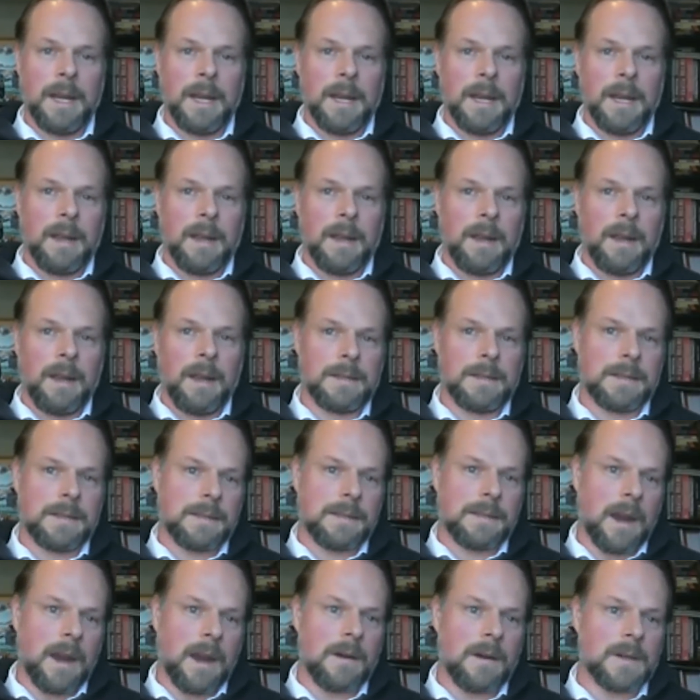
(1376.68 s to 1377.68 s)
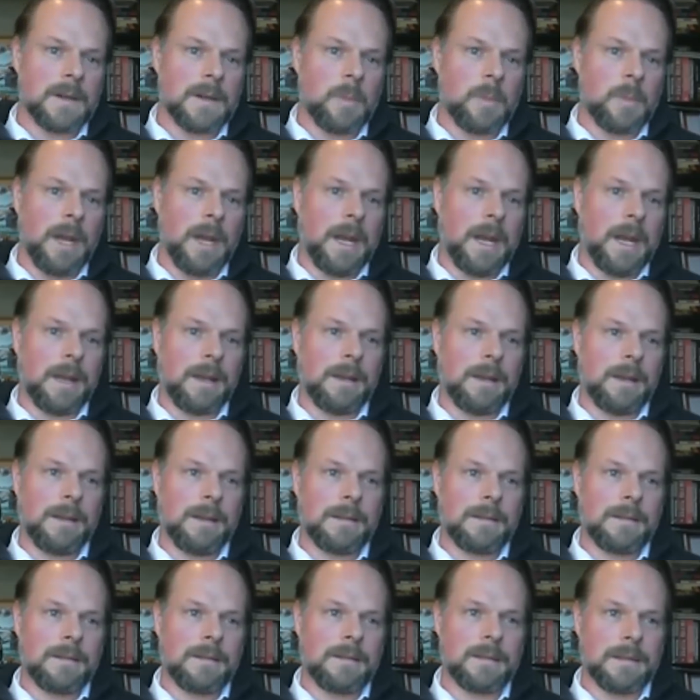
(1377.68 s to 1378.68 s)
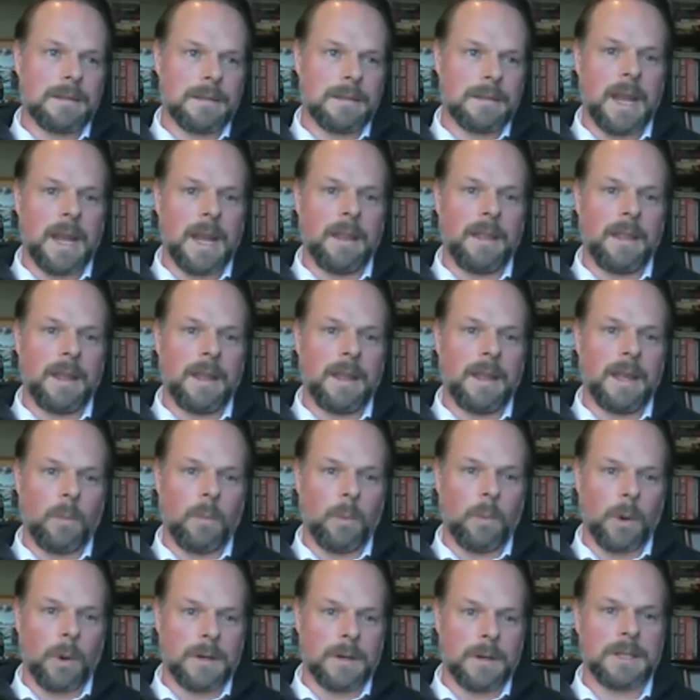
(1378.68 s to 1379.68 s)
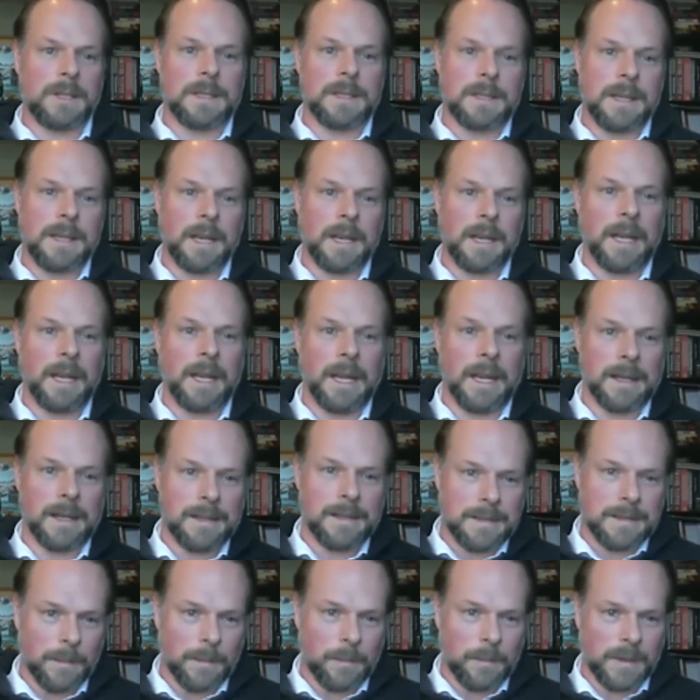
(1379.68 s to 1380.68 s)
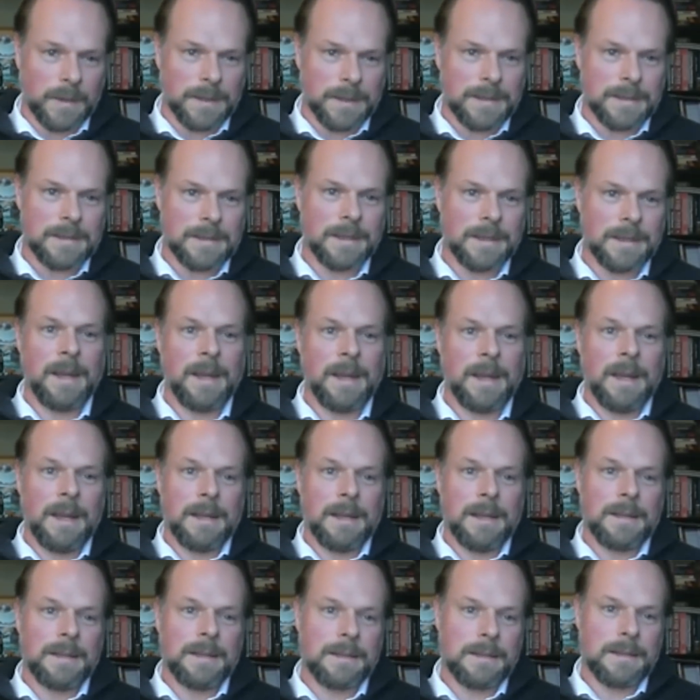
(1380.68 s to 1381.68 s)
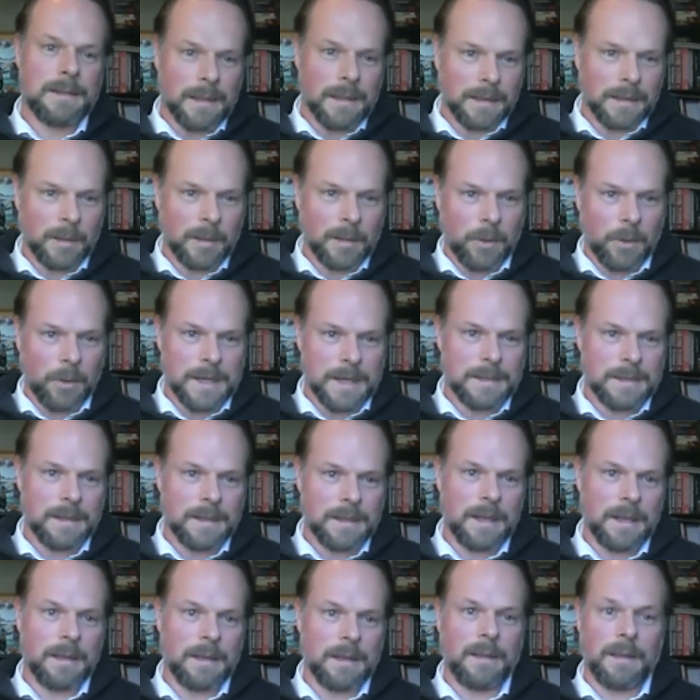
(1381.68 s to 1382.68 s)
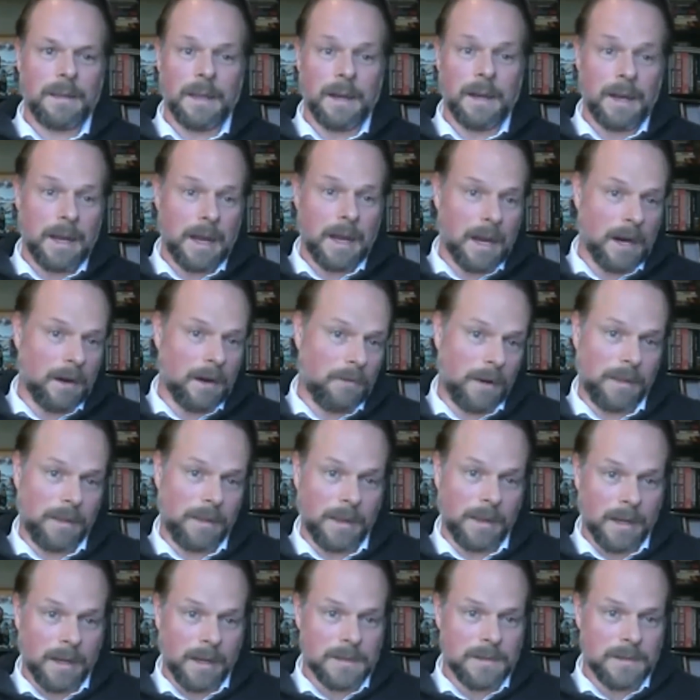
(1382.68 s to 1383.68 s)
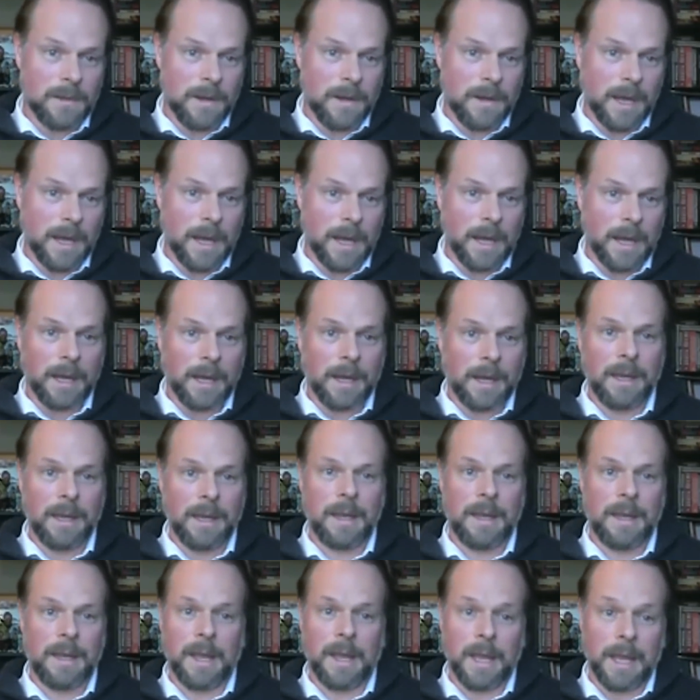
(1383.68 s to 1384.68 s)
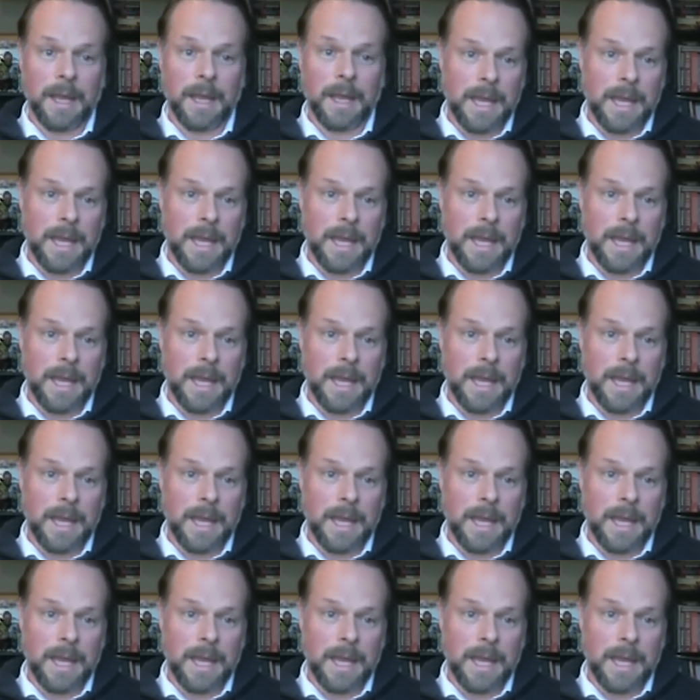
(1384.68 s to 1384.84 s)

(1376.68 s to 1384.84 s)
it scares me to say that we're just going to accept this, set the precedent that everything is okay, and keep